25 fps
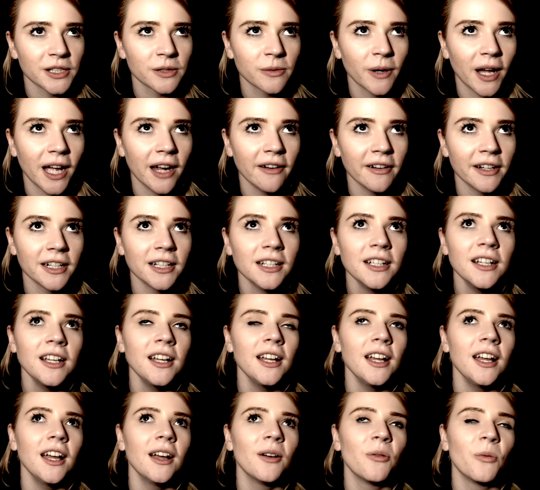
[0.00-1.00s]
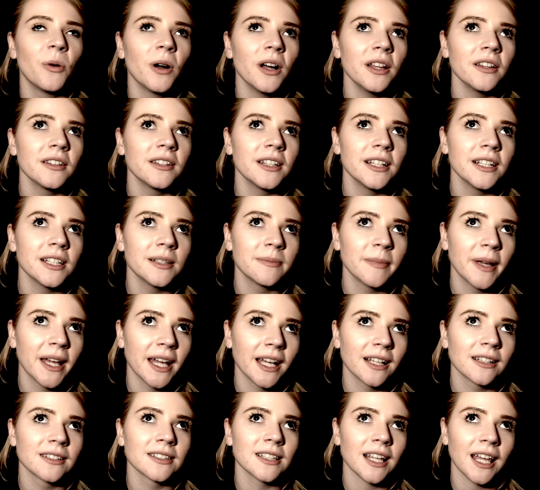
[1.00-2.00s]
swearing. What this
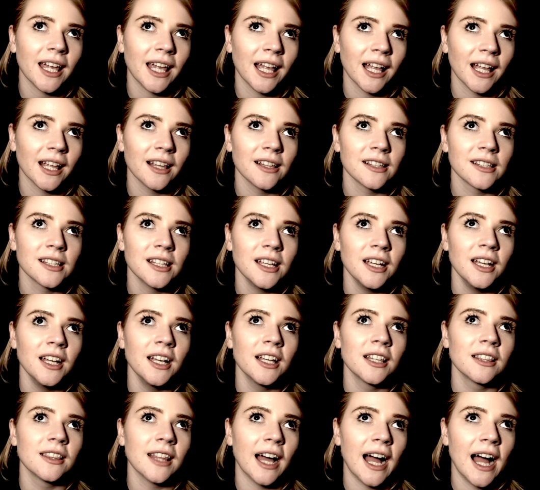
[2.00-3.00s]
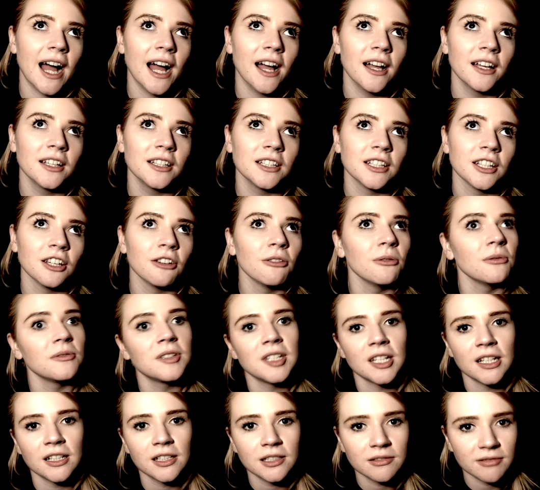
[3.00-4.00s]
means is that you
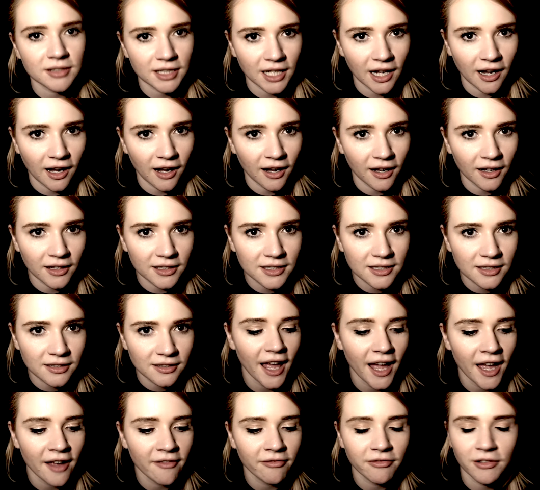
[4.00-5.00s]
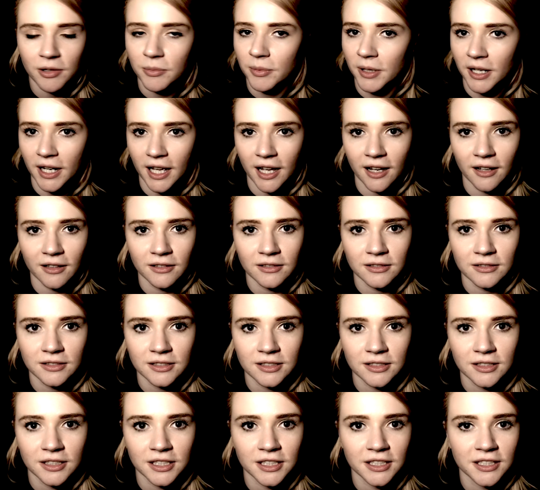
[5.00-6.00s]
disregard everyone else.
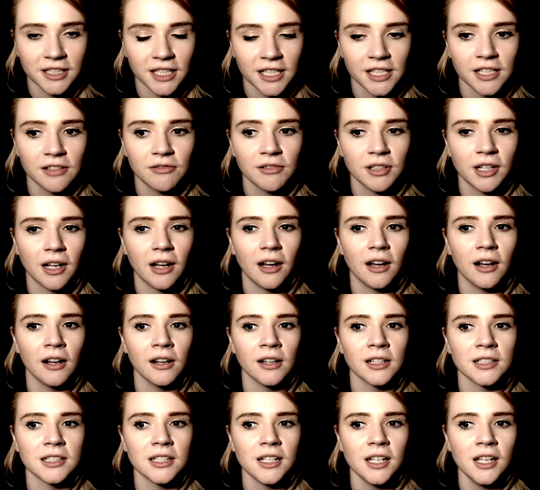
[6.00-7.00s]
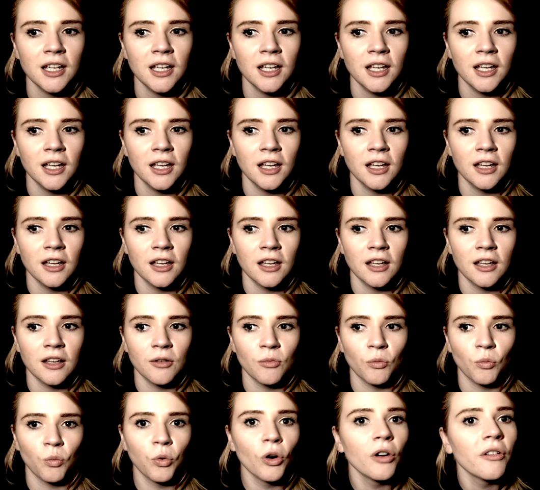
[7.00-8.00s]
You disregard
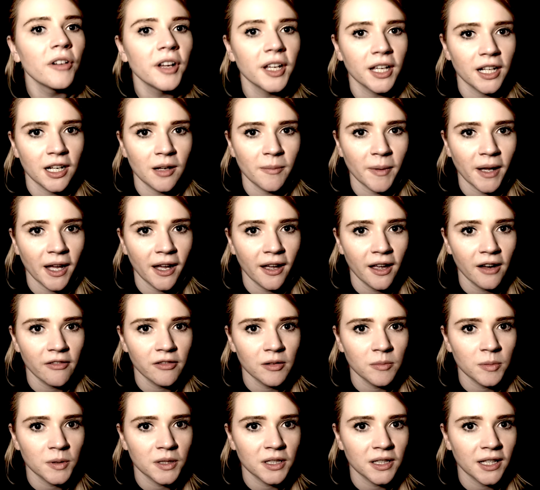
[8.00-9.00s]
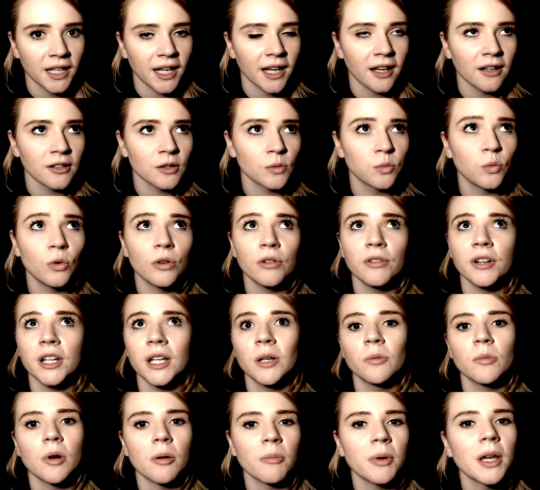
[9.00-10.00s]
worrying about everybody else,
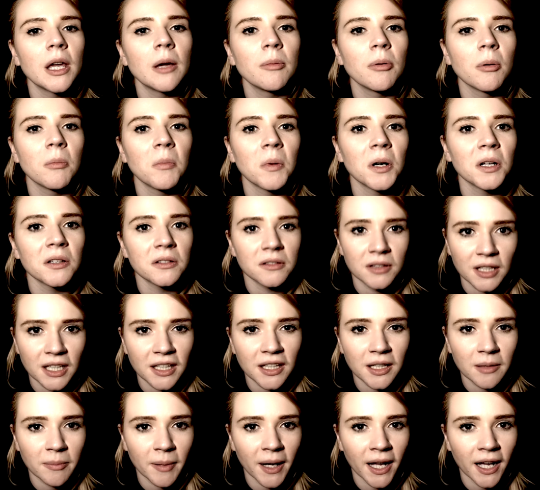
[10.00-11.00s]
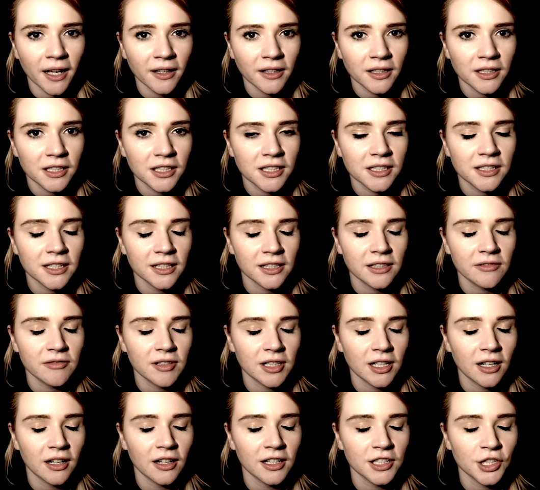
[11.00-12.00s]
worrying what people might think about you. You
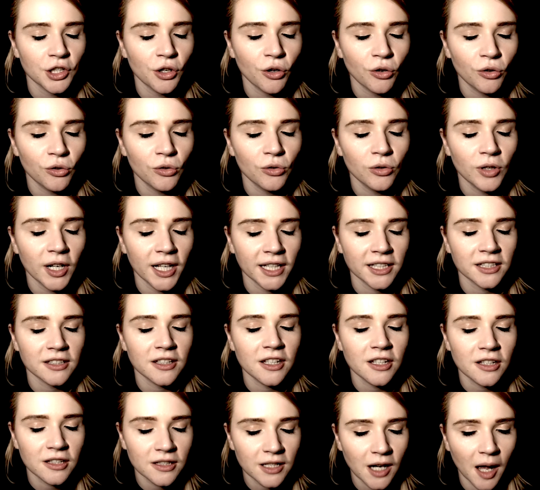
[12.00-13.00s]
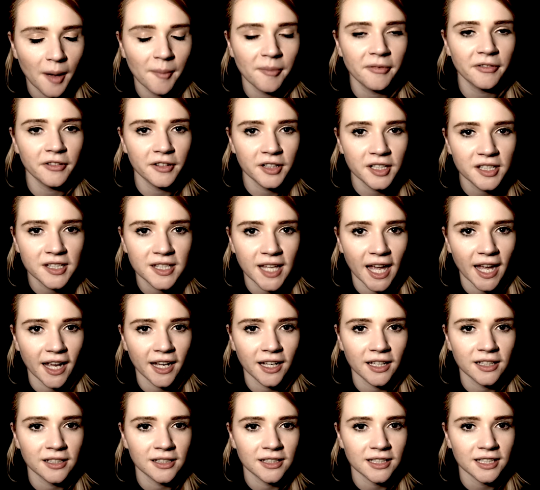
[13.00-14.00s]
disregard it all and you stop for a
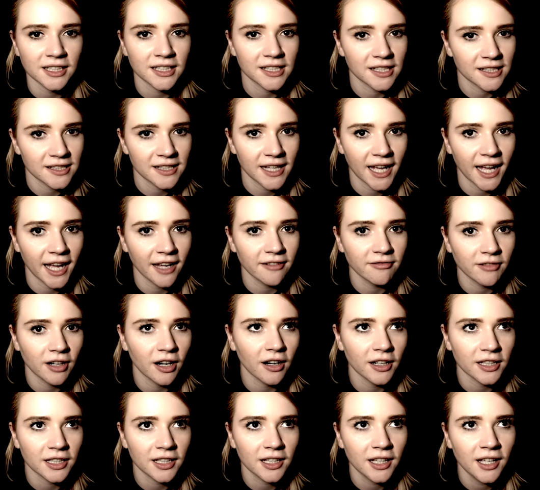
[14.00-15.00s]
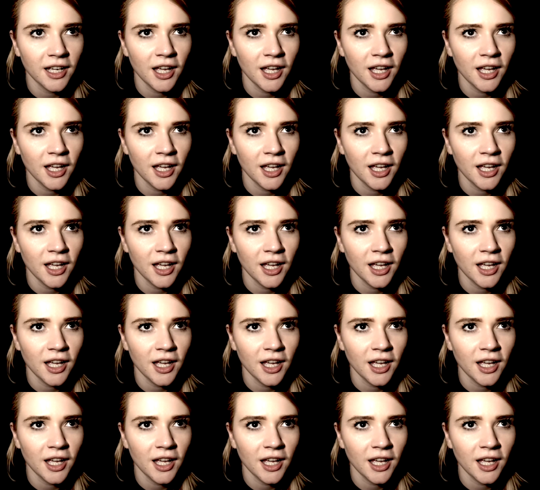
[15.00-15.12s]
second and you say, right,